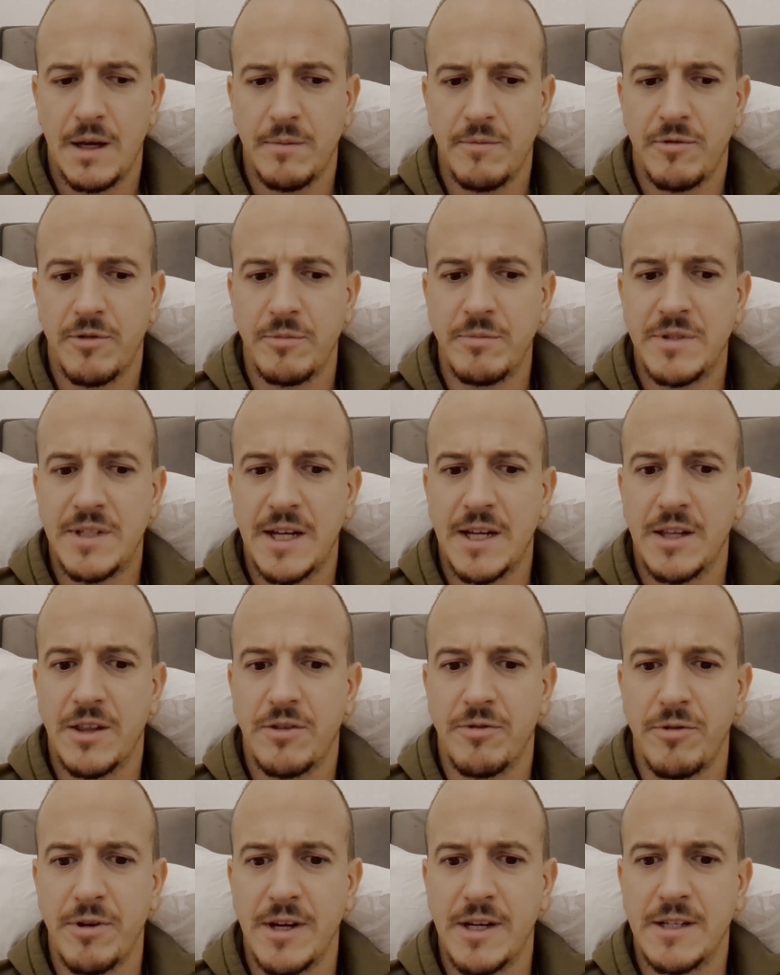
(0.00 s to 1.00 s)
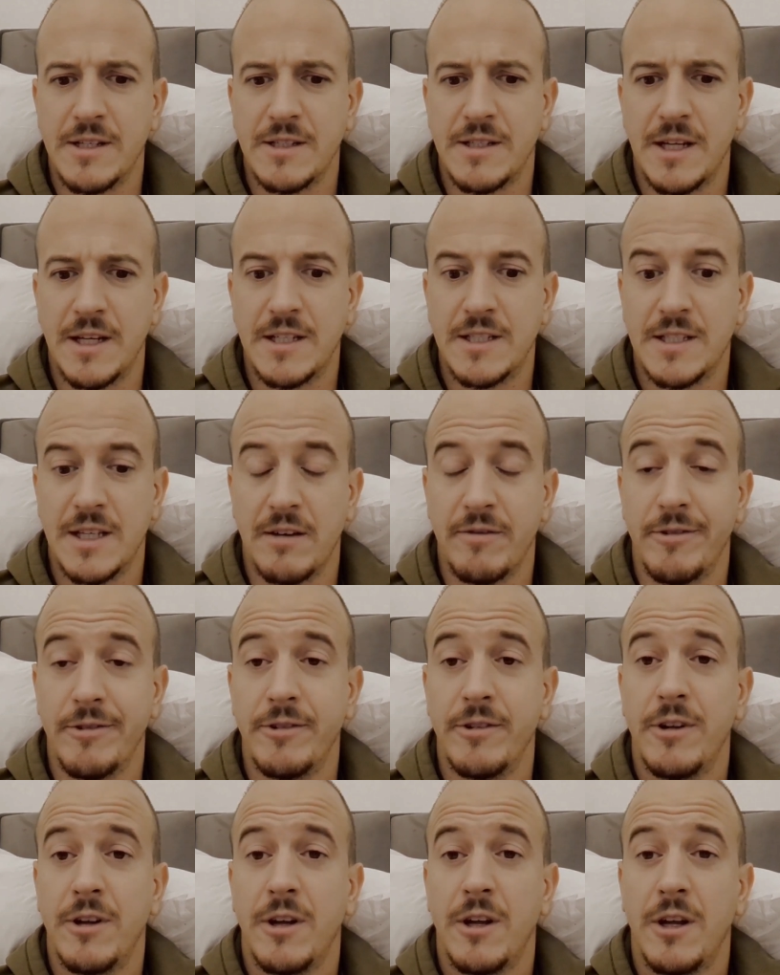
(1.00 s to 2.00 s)
From day 3 to day 7,
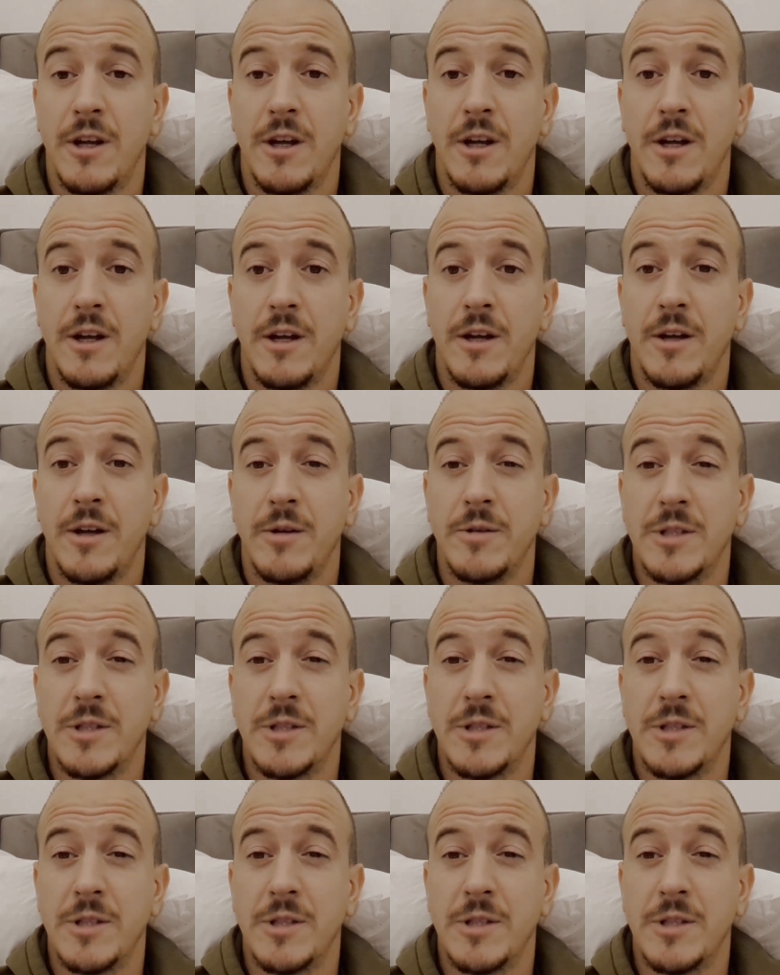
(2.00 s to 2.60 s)
it